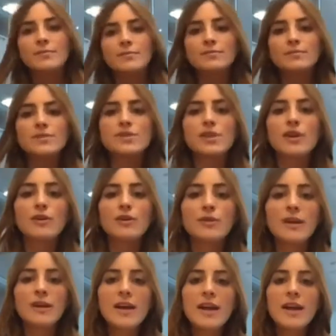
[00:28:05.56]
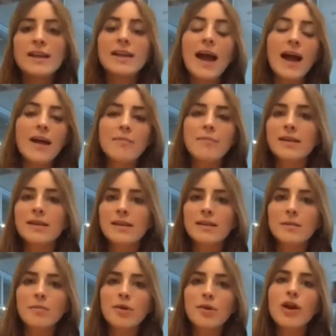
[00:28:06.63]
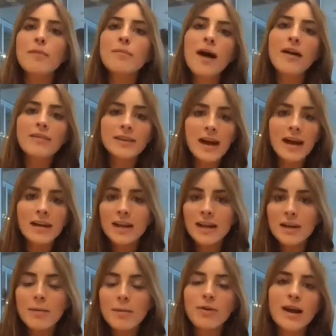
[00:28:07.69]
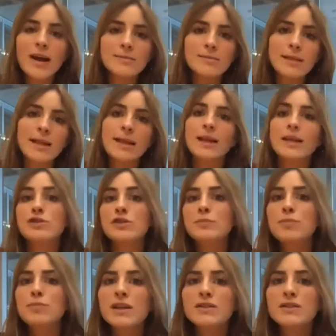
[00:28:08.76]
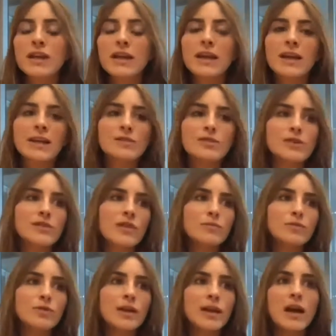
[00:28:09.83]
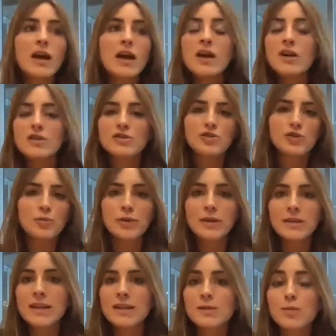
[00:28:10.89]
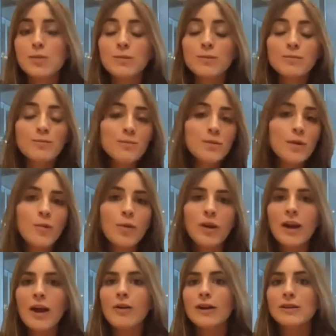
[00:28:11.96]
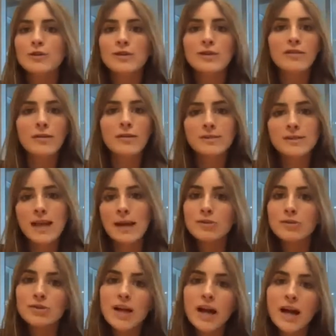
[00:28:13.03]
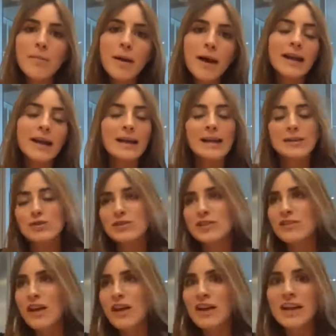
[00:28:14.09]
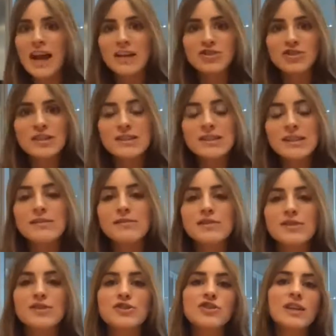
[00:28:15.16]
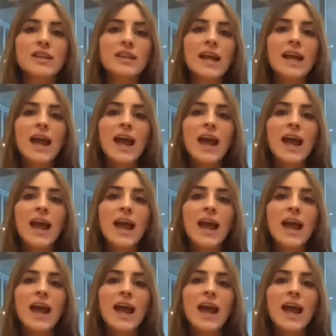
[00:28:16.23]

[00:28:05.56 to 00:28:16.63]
So yeah, I mean, like the program, a lot of people are asking me, like, can I do this breastfeeding? Can I do this if I'm doing a super intense workout? Can I do this if I'm type 2 diabetic? Can I do this if I had gastric sleeve surgery? Like,